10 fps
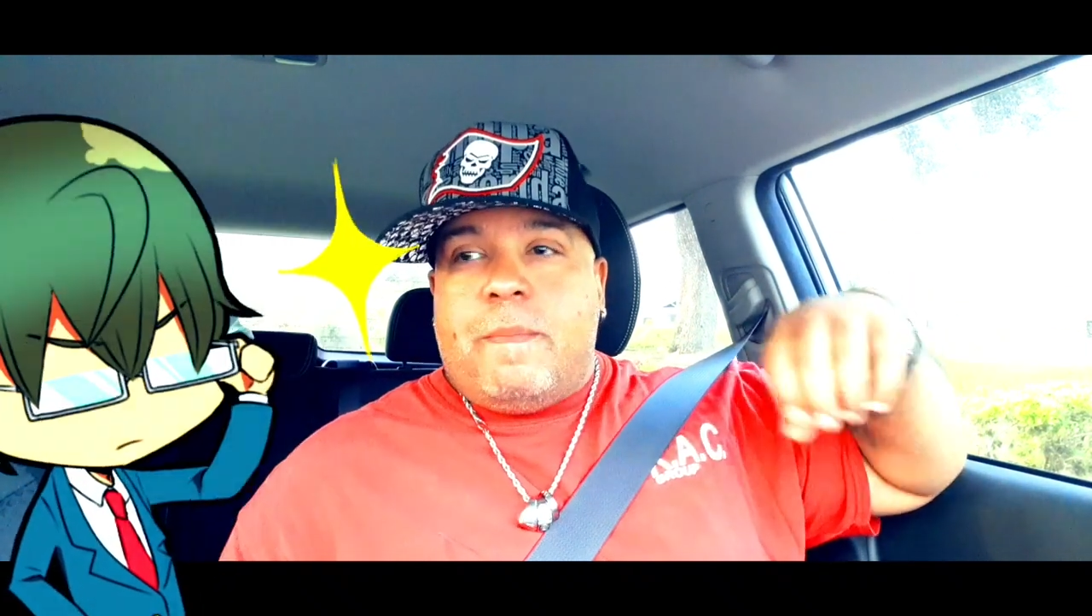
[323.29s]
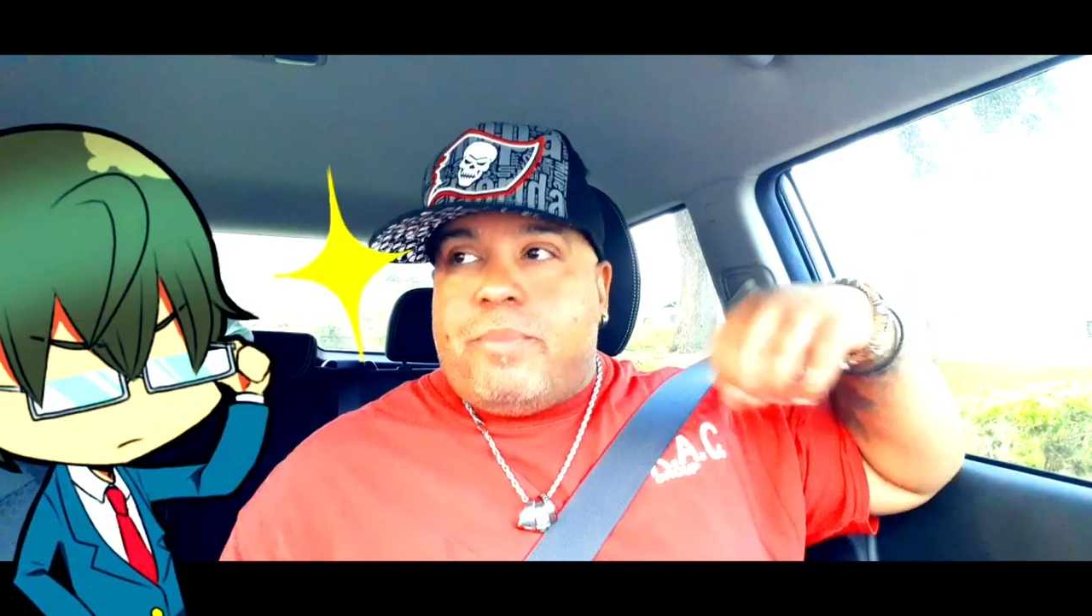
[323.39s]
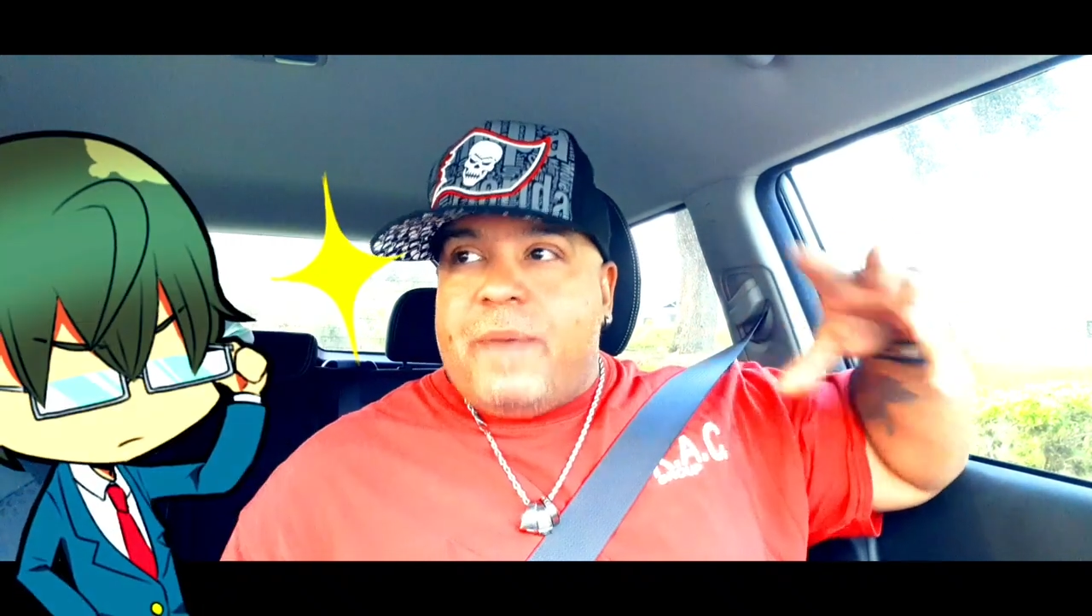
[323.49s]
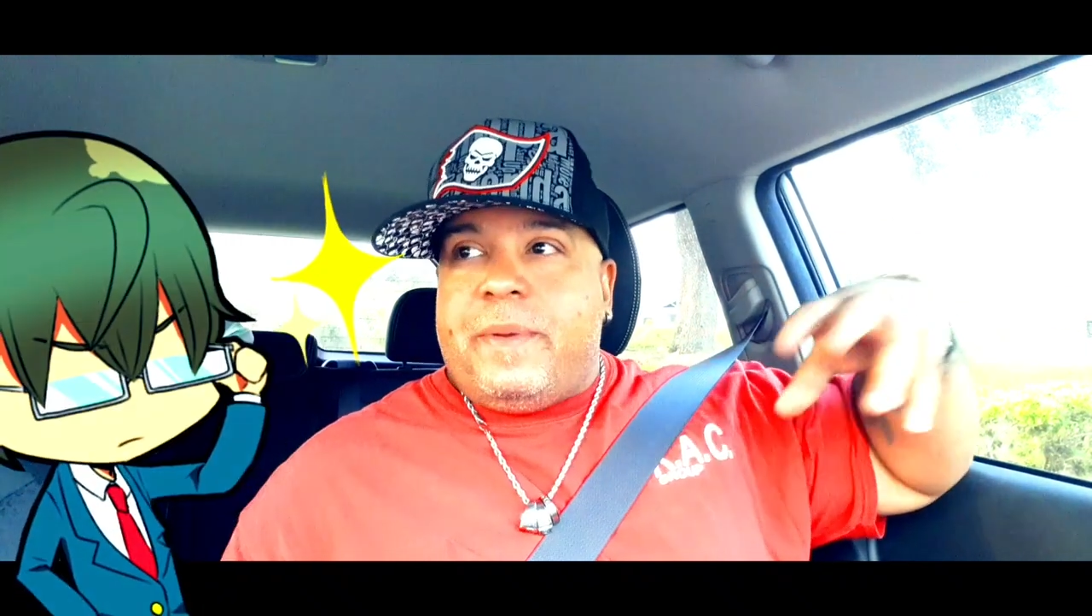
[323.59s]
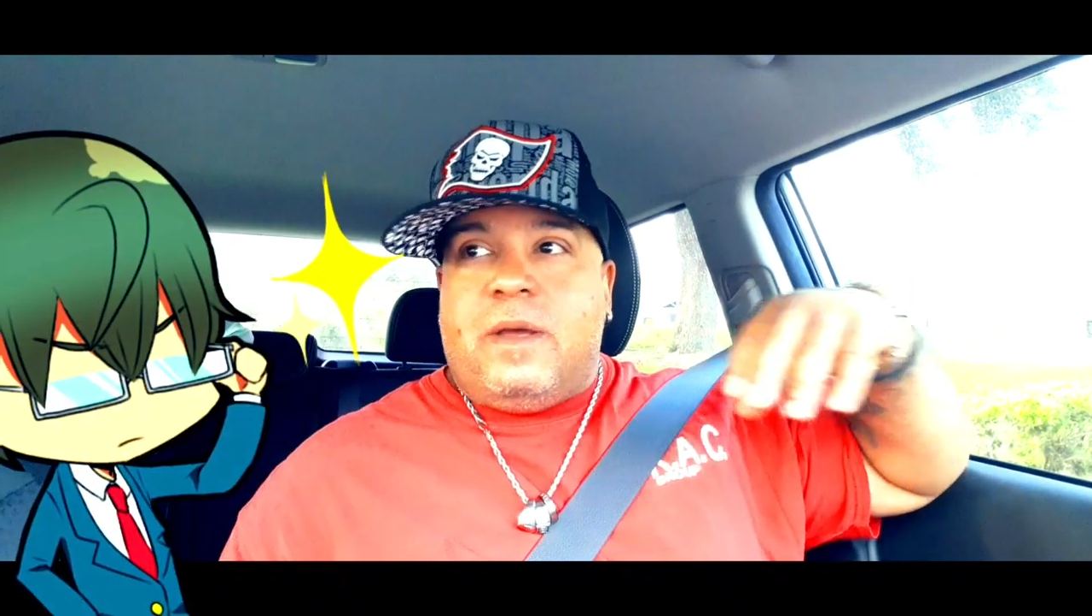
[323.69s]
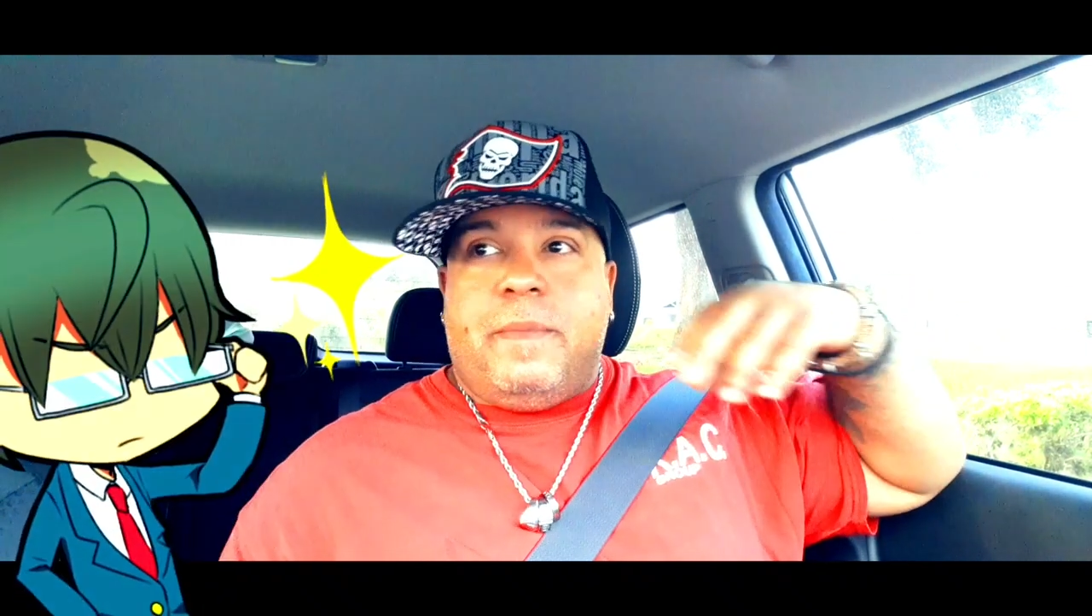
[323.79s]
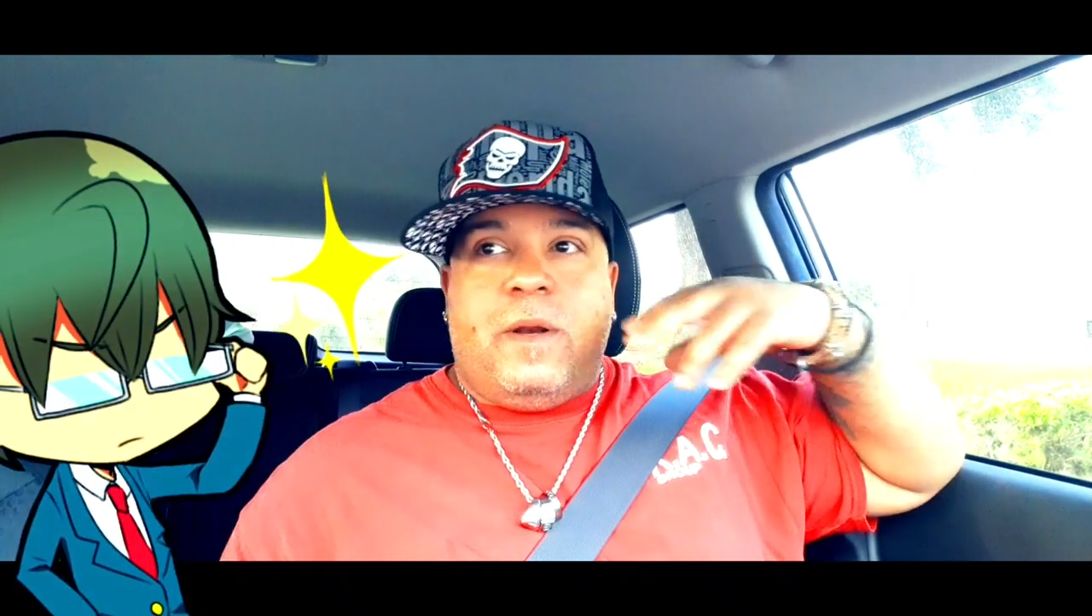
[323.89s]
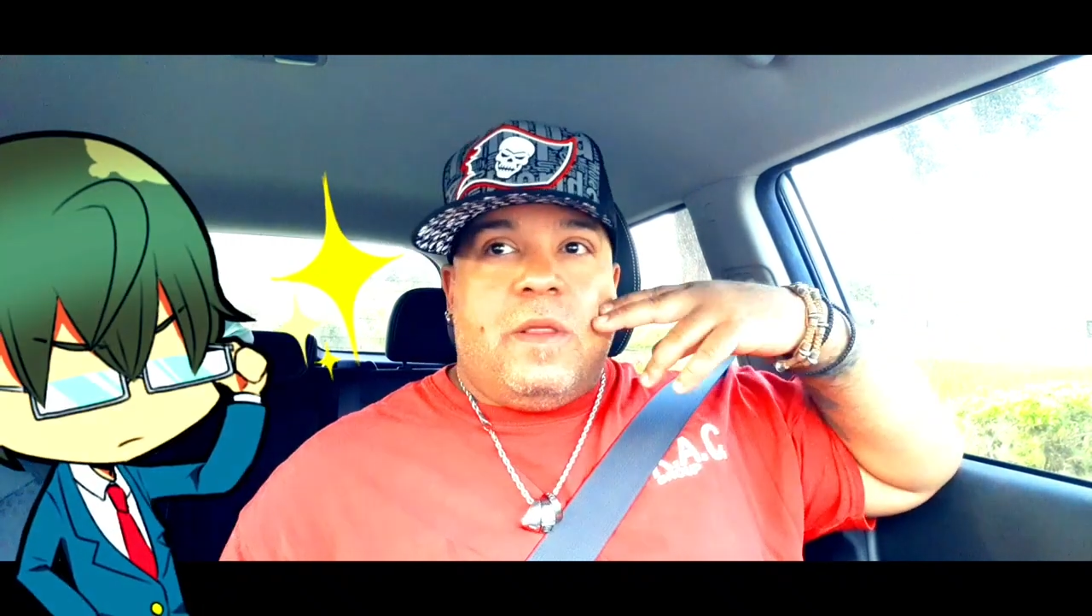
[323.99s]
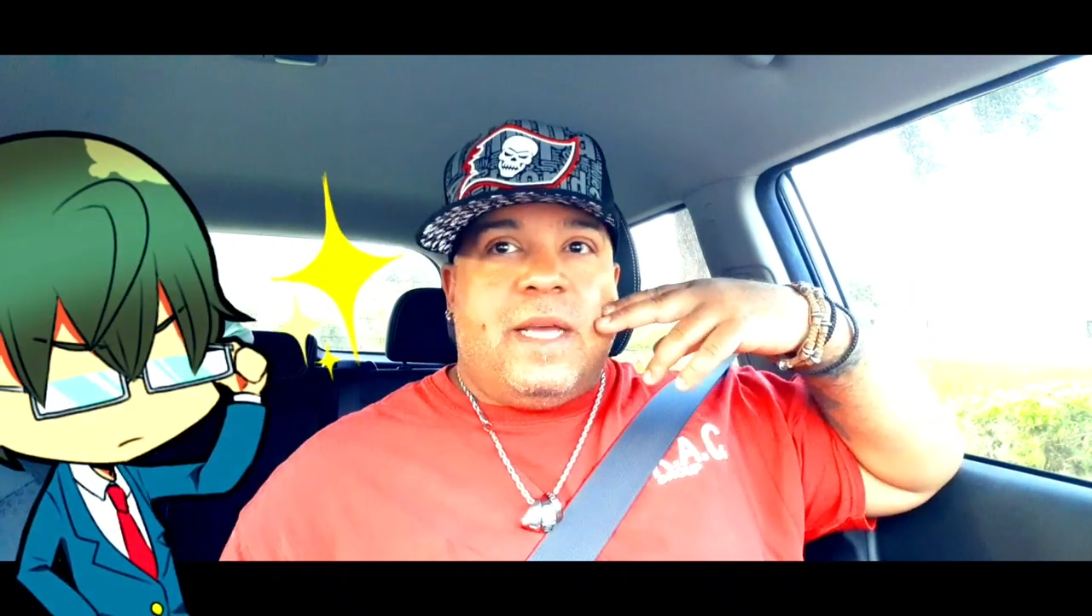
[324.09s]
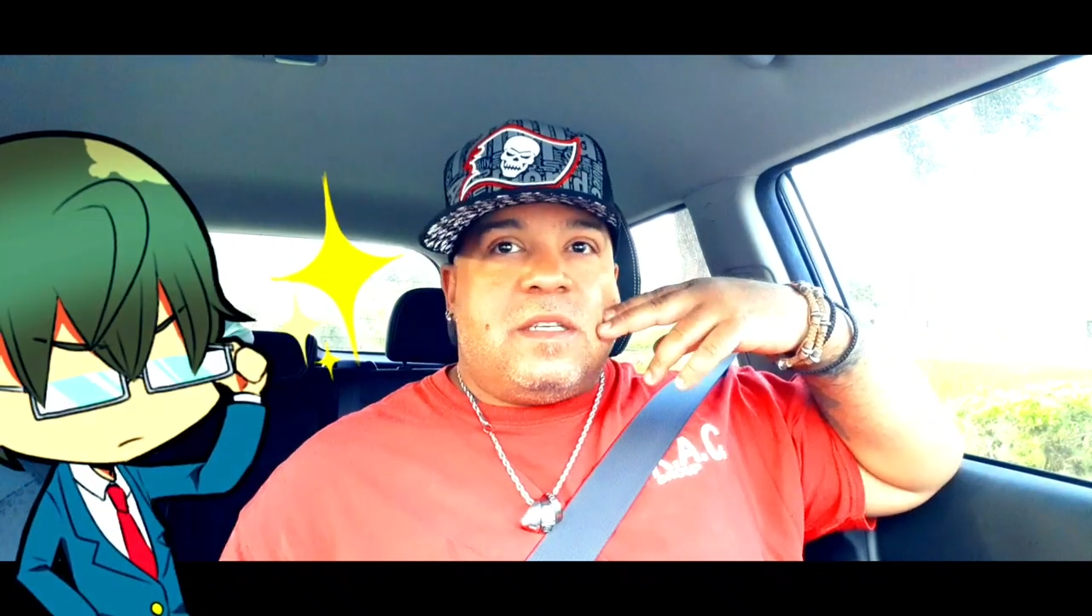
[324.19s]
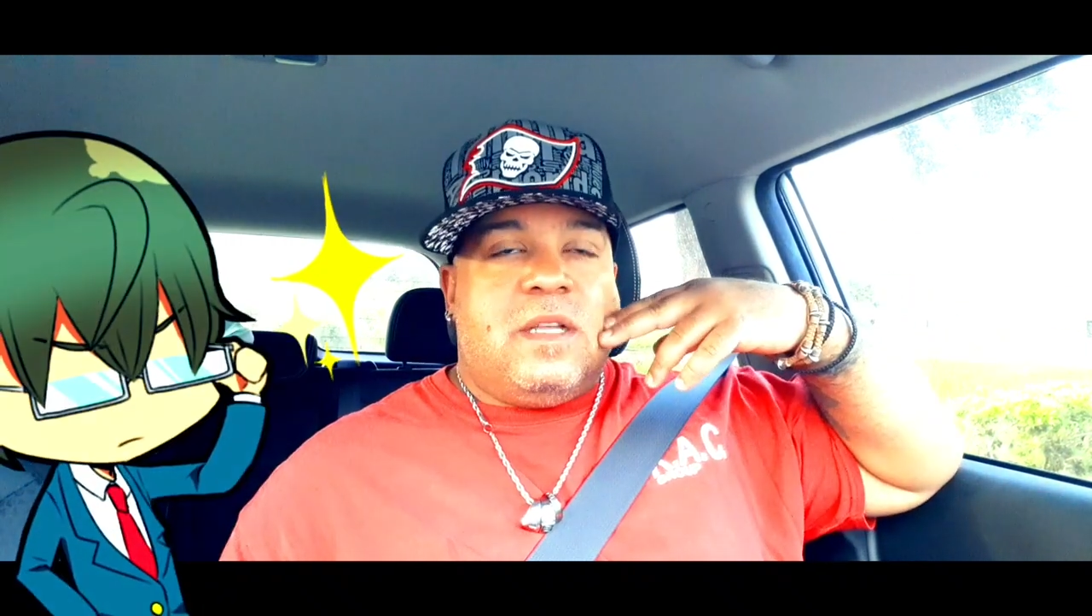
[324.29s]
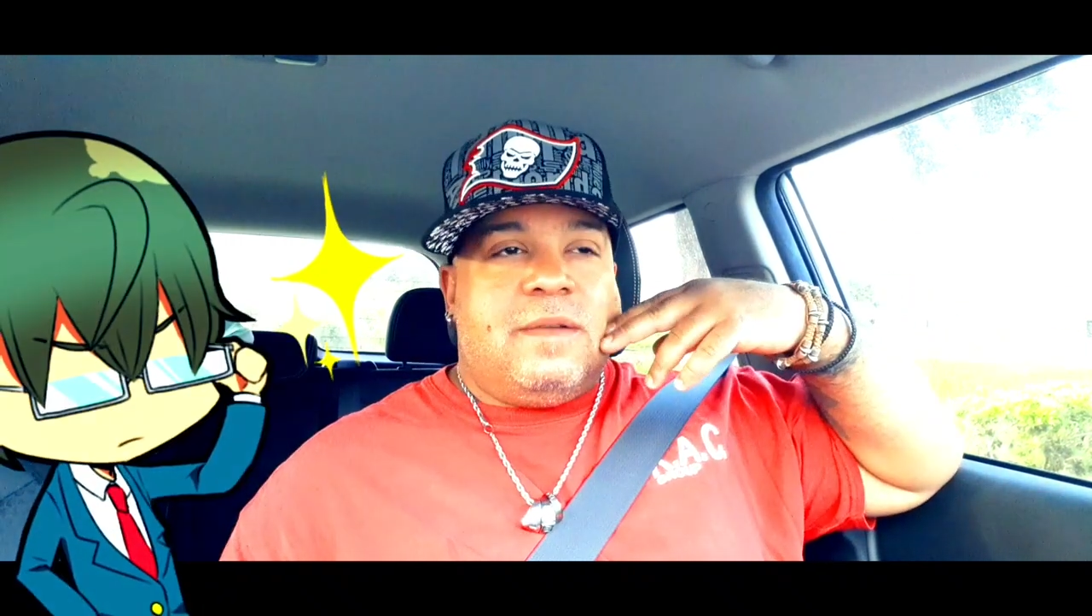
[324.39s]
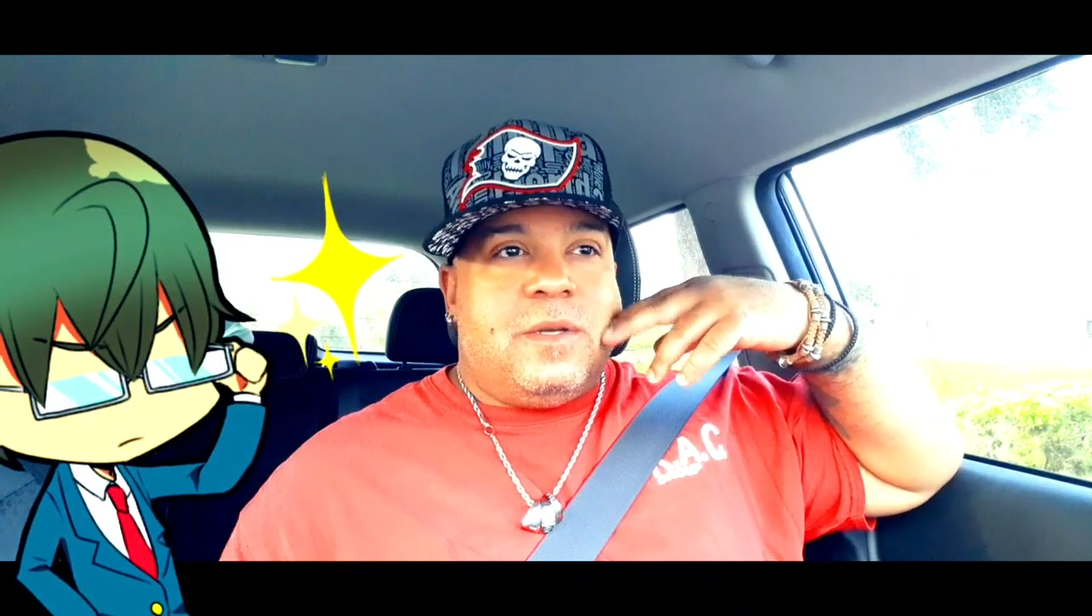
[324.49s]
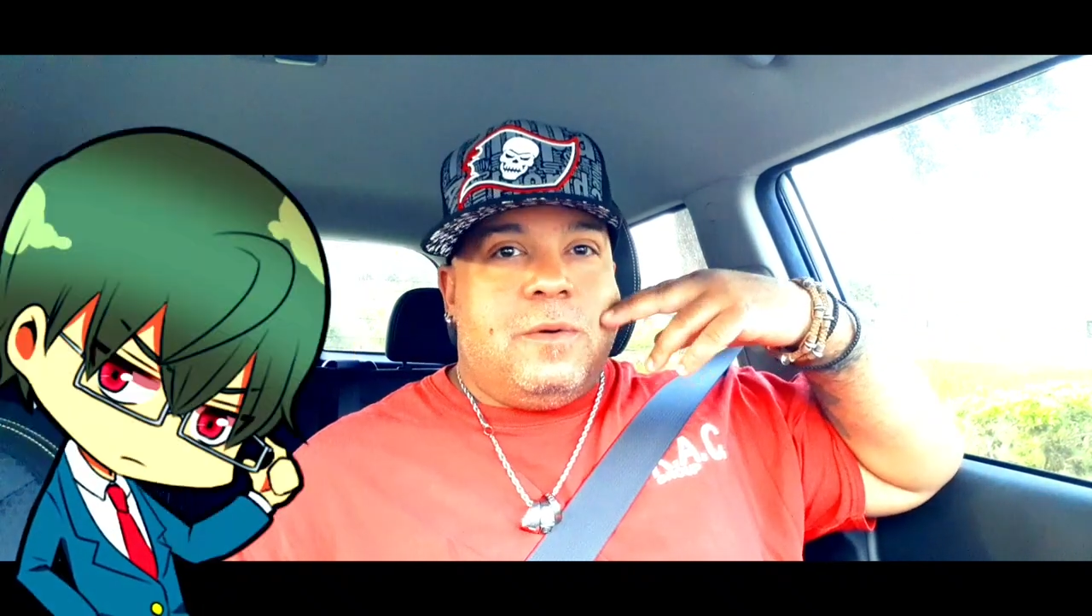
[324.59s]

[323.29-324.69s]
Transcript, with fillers: I'm prepping them and all that stuff.